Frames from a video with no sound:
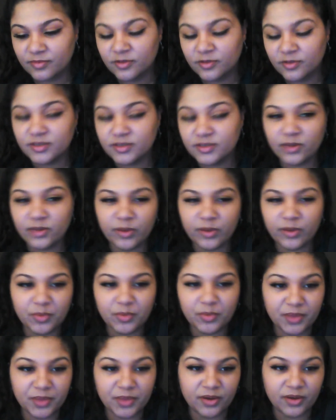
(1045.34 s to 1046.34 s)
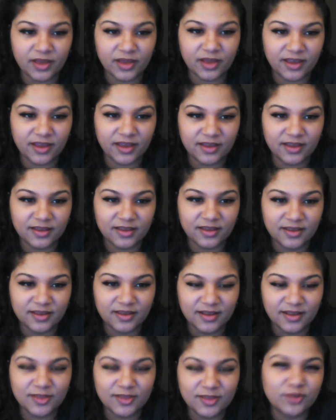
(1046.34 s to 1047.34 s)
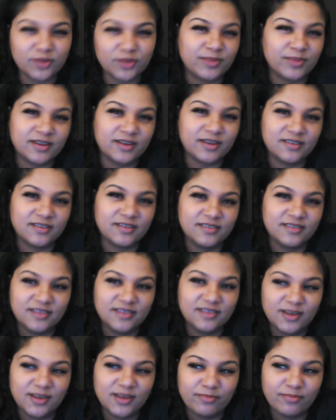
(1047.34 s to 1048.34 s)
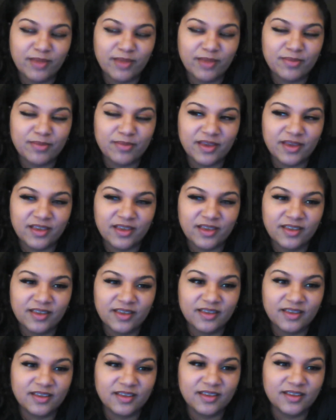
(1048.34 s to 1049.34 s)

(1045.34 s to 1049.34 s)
Losing weight would be okay, a little bit, maybe